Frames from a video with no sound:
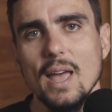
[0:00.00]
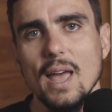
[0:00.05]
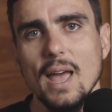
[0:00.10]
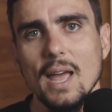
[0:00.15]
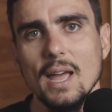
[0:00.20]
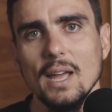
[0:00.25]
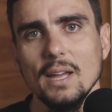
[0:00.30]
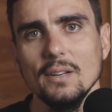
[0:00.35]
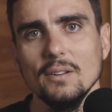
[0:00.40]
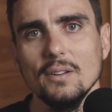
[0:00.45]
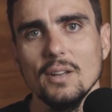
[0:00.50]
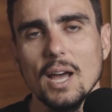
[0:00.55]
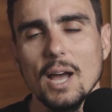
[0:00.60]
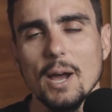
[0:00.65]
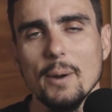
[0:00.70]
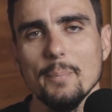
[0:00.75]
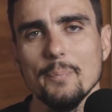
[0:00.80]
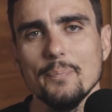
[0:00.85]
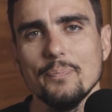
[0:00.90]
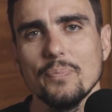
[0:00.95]
And
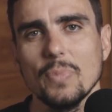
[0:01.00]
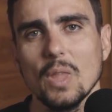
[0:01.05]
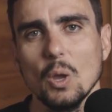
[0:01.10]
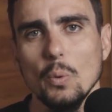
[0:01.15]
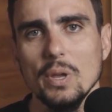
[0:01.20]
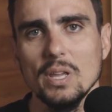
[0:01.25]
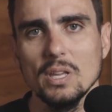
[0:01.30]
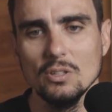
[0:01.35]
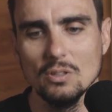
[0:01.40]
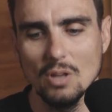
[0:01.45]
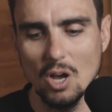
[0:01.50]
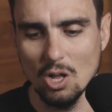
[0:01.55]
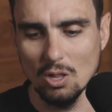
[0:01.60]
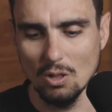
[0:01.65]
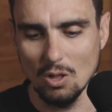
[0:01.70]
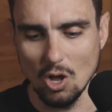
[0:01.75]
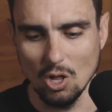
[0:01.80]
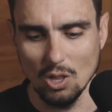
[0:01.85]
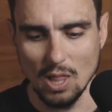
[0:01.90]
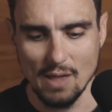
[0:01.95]

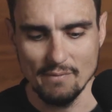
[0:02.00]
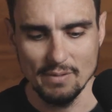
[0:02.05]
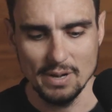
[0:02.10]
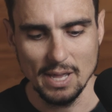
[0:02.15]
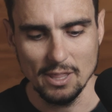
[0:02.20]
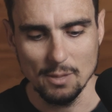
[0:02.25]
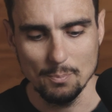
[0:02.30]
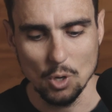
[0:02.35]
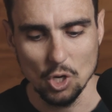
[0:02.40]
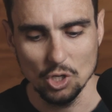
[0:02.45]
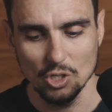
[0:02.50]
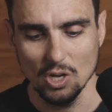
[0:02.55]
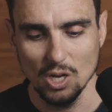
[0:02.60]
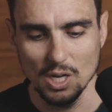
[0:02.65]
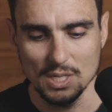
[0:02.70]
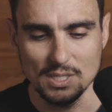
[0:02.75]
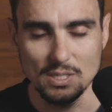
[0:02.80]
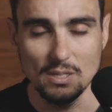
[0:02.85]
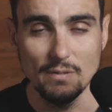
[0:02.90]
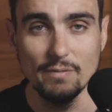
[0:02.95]
I'll have another
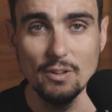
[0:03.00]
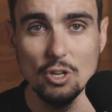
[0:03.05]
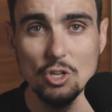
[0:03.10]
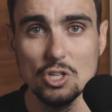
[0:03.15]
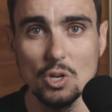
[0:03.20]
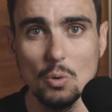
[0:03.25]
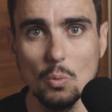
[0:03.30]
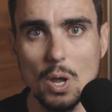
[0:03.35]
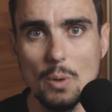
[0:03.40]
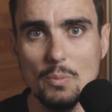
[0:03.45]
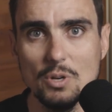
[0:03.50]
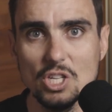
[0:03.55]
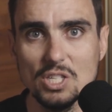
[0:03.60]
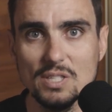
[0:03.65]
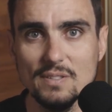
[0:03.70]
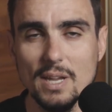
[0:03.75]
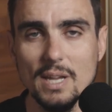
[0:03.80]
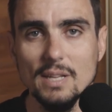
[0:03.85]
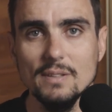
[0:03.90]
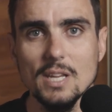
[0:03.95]
podcast in the future where we
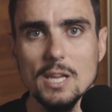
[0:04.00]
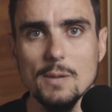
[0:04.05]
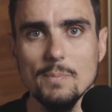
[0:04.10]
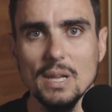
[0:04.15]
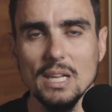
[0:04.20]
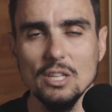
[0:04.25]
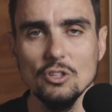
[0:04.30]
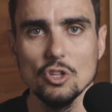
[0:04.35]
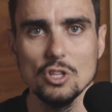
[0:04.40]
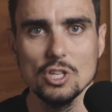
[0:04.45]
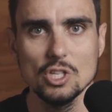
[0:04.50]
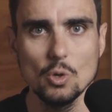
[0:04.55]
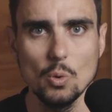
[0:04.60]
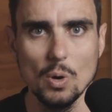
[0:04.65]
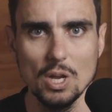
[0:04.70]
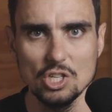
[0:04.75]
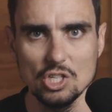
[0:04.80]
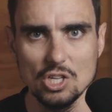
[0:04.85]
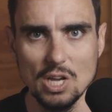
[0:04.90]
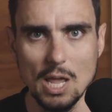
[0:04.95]
just dig deep into this
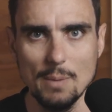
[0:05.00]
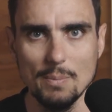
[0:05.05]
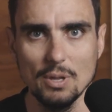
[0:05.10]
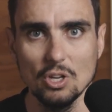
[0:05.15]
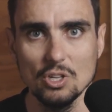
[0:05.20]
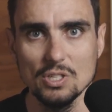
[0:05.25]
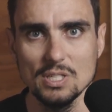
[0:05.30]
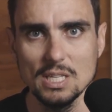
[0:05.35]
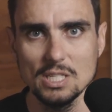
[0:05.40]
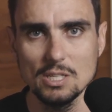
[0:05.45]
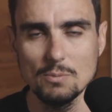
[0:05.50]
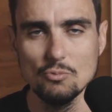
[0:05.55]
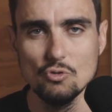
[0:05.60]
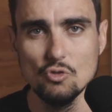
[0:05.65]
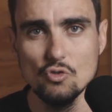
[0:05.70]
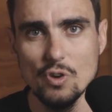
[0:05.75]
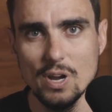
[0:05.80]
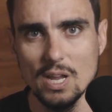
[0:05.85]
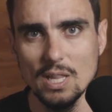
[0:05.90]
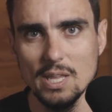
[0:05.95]
questionnaire, because there's
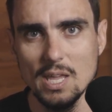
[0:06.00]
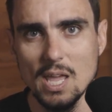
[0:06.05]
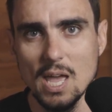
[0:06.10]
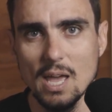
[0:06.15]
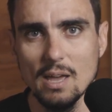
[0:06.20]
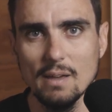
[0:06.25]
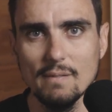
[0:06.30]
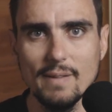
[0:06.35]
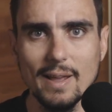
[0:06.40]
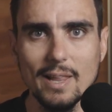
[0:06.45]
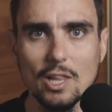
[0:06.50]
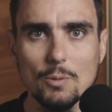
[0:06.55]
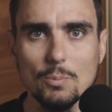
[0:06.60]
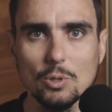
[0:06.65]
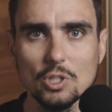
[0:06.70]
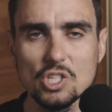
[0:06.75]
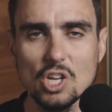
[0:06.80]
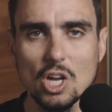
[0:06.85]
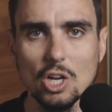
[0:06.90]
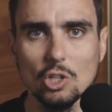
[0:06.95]
some really
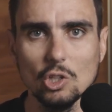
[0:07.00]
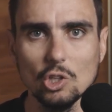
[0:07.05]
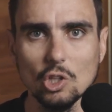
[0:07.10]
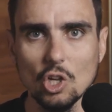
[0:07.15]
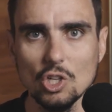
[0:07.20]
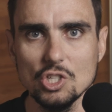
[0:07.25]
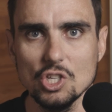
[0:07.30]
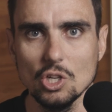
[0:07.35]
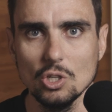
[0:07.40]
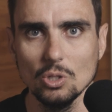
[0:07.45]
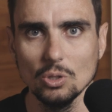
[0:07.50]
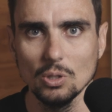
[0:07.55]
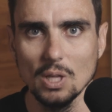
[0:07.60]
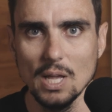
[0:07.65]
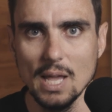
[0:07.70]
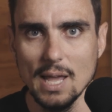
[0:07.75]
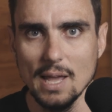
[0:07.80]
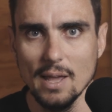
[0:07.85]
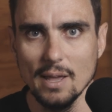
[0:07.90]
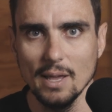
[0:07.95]
valuable
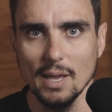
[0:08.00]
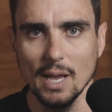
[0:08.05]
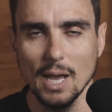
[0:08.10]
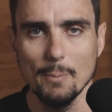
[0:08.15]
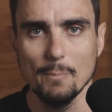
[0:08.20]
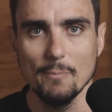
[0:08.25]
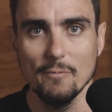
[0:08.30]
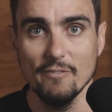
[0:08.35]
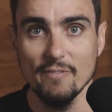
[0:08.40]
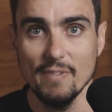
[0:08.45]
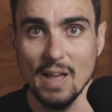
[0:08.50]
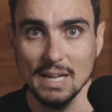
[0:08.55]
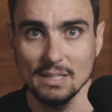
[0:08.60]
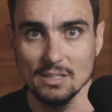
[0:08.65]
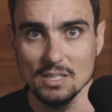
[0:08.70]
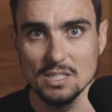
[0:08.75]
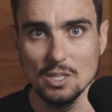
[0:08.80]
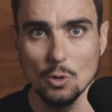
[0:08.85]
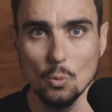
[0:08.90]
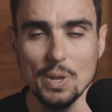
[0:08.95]
psychological
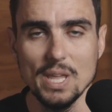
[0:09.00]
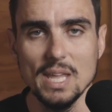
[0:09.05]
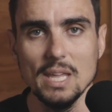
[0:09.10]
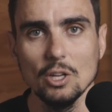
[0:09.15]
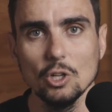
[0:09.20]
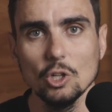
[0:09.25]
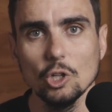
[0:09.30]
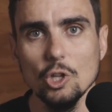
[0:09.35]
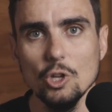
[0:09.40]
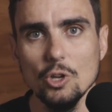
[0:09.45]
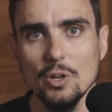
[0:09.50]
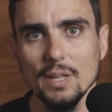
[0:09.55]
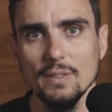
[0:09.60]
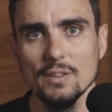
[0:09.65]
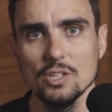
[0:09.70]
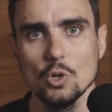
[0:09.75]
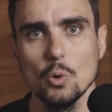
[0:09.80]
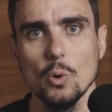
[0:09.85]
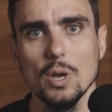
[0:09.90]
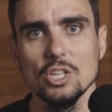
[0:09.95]
factors that we include
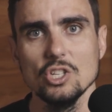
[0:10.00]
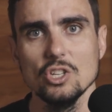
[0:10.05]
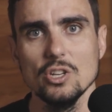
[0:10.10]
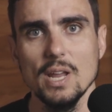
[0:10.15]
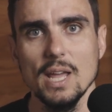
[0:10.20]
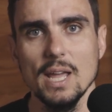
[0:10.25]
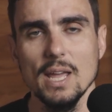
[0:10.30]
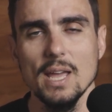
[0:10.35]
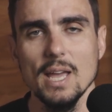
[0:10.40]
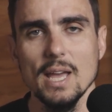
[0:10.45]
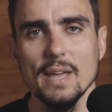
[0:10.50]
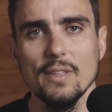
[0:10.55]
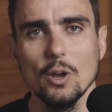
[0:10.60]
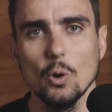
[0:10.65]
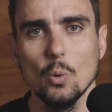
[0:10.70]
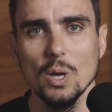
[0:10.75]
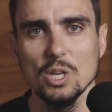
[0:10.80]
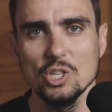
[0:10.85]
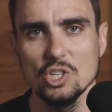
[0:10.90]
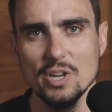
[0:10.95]
in this questionnaire.
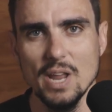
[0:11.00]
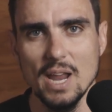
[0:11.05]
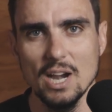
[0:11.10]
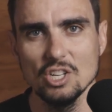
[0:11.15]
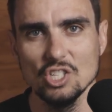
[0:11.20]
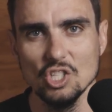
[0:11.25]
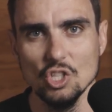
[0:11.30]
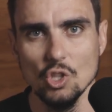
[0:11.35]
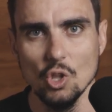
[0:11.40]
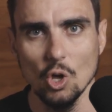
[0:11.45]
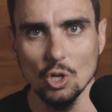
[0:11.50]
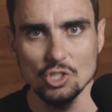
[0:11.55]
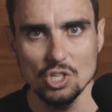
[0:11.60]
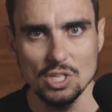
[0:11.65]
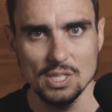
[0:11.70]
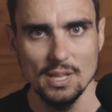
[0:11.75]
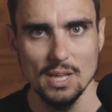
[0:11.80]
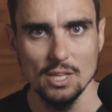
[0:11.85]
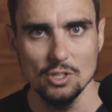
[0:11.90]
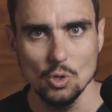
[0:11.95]
The questionnaire is not
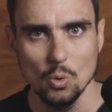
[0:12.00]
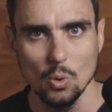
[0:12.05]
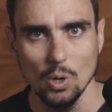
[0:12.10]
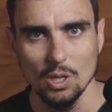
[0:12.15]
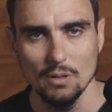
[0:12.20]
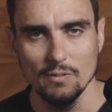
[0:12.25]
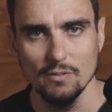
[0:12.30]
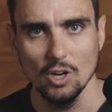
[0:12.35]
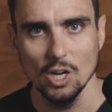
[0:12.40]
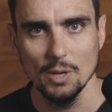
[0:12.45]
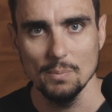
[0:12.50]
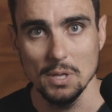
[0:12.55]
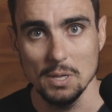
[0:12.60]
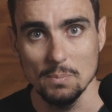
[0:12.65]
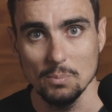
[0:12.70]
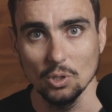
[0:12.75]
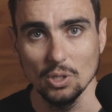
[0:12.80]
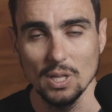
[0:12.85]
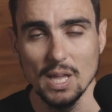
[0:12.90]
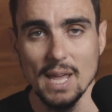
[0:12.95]
just there to qualify
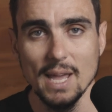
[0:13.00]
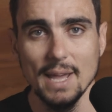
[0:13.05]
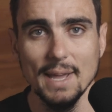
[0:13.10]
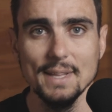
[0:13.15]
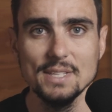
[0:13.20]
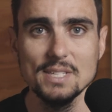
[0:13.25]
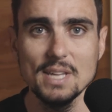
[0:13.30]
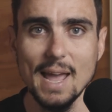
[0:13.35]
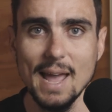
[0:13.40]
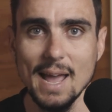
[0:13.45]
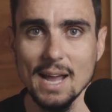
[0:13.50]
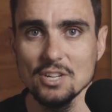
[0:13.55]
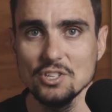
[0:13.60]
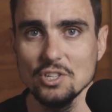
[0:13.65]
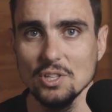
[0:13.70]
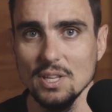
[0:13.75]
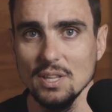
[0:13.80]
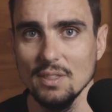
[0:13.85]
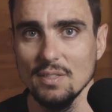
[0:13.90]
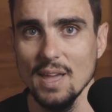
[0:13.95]
people, it's
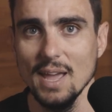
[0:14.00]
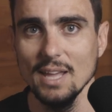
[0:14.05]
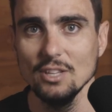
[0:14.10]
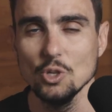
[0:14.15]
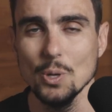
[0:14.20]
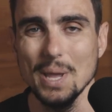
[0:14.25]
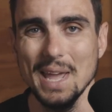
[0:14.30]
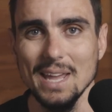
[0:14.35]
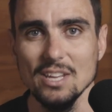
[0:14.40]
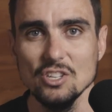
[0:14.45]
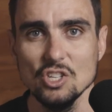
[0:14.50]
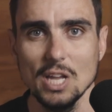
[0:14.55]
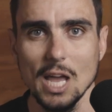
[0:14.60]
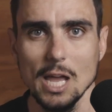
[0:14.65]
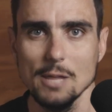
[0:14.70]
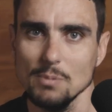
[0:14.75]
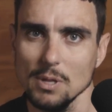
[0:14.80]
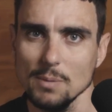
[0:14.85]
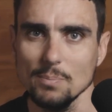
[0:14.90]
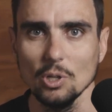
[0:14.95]
actually there to
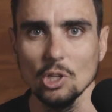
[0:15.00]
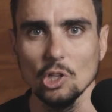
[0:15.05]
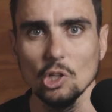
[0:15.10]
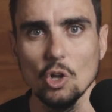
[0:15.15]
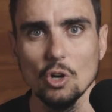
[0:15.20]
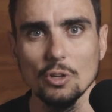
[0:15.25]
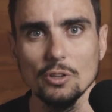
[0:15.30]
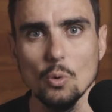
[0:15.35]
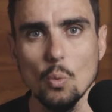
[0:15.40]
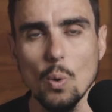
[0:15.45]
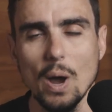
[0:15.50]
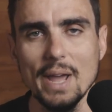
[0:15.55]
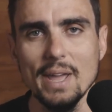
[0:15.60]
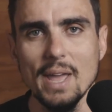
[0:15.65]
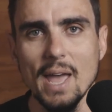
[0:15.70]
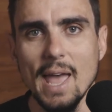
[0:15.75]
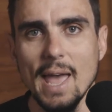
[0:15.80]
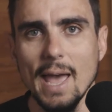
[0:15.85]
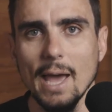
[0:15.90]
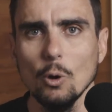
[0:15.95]
educate people along the
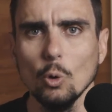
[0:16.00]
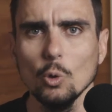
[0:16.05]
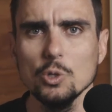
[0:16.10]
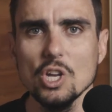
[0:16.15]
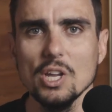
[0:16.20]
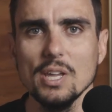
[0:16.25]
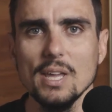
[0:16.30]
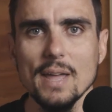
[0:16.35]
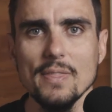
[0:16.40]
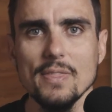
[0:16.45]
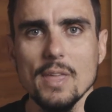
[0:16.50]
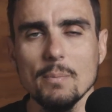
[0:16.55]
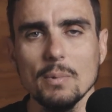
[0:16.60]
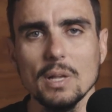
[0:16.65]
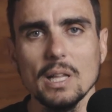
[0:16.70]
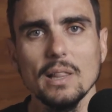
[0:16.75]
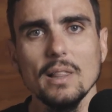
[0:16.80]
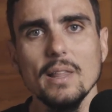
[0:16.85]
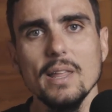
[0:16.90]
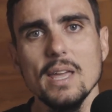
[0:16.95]
way and also get them
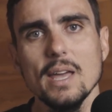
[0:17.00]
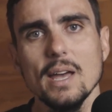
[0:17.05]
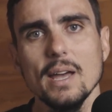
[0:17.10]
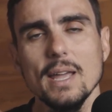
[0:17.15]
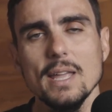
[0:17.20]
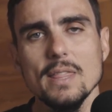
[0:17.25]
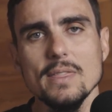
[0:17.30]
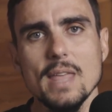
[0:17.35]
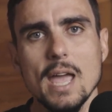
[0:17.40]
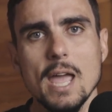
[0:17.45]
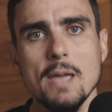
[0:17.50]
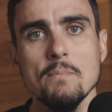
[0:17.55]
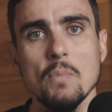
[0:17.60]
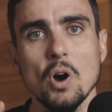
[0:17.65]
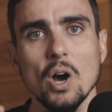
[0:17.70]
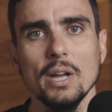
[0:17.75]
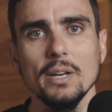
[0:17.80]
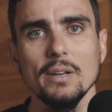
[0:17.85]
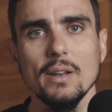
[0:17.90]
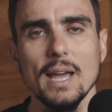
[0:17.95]
clear in their
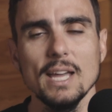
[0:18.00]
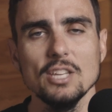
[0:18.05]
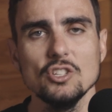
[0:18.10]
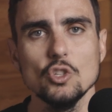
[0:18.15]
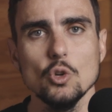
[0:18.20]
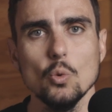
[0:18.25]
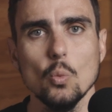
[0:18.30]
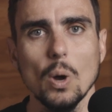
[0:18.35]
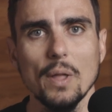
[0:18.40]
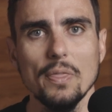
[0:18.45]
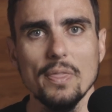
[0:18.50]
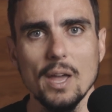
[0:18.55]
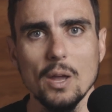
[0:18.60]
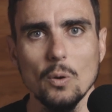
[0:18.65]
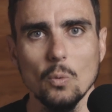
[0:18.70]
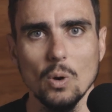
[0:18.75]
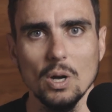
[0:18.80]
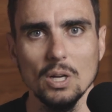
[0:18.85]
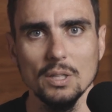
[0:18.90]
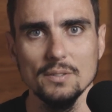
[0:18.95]
mind as to what
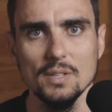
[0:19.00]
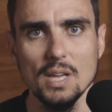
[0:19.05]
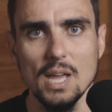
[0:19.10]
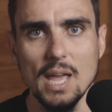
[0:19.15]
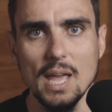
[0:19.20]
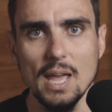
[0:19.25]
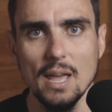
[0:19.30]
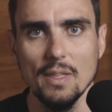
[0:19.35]
they want.